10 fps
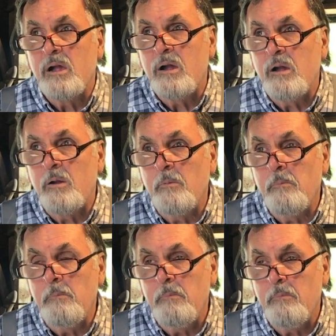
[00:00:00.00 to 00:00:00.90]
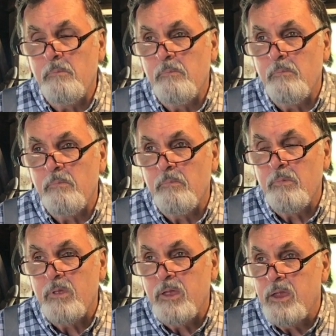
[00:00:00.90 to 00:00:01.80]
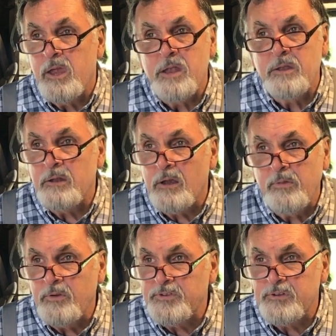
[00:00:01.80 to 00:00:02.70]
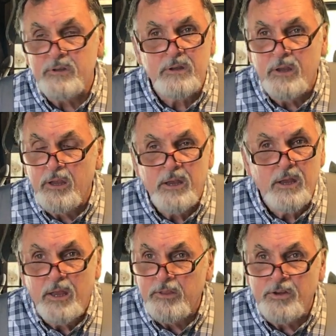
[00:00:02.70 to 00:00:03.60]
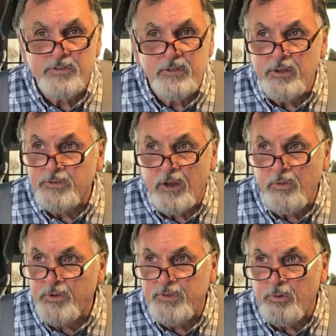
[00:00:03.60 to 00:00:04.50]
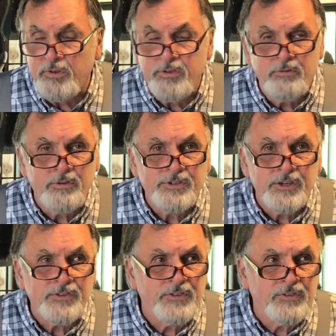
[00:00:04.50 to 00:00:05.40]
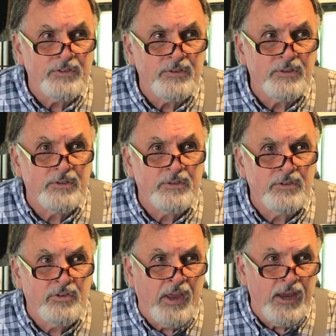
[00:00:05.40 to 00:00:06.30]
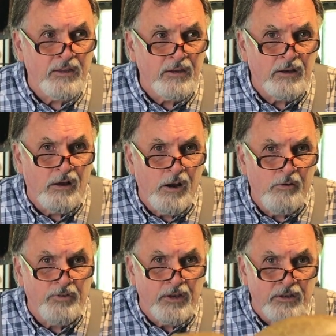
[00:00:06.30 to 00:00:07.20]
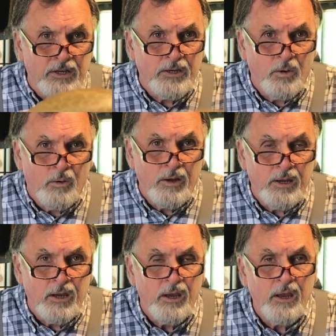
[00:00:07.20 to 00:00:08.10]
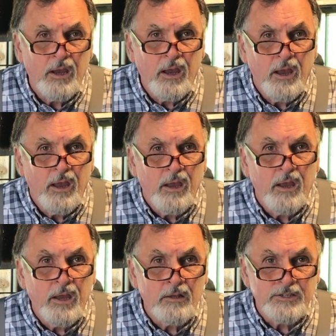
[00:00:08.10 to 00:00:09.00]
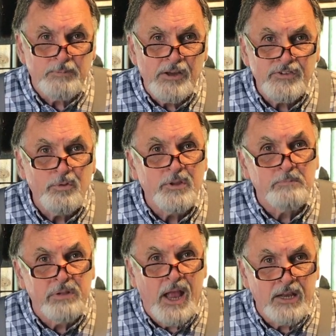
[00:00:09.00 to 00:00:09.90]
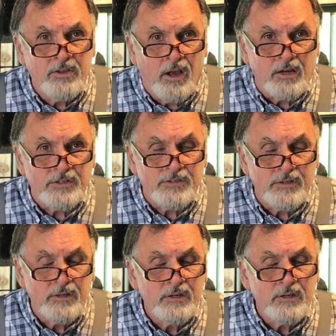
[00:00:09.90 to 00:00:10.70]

And then others, there's others that would just take the carved decoy, and especially with black ducks,